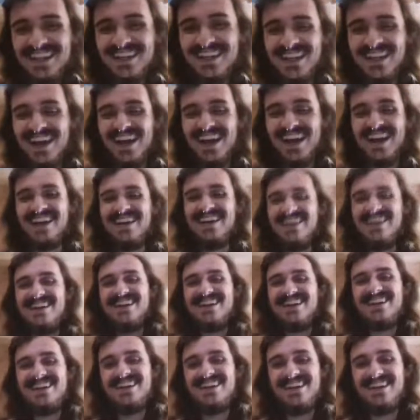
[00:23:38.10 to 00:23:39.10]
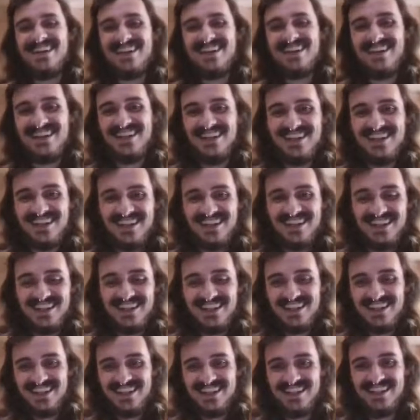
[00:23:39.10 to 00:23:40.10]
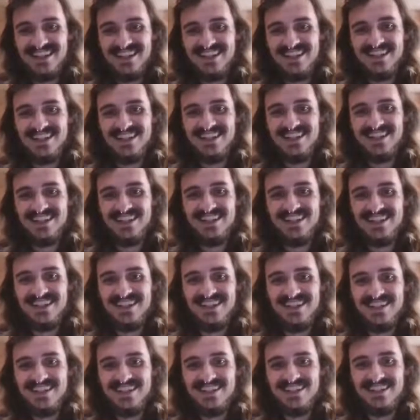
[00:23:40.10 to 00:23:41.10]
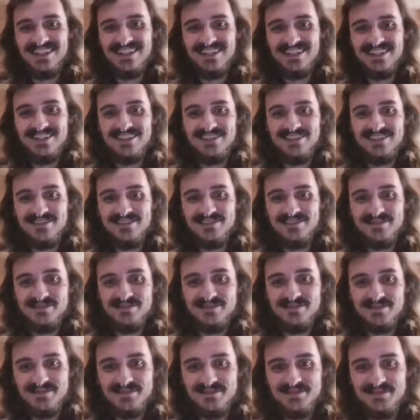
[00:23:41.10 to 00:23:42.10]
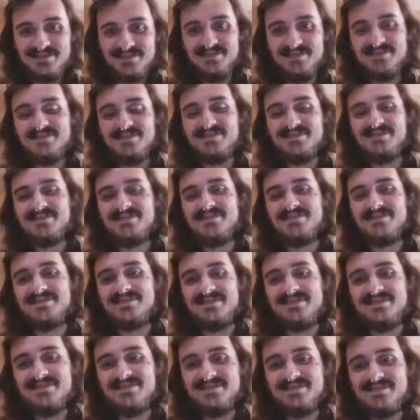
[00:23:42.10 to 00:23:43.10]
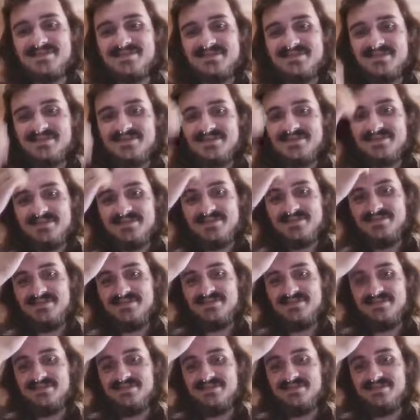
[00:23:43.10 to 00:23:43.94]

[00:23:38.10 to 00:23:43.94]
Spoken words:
(not speaking)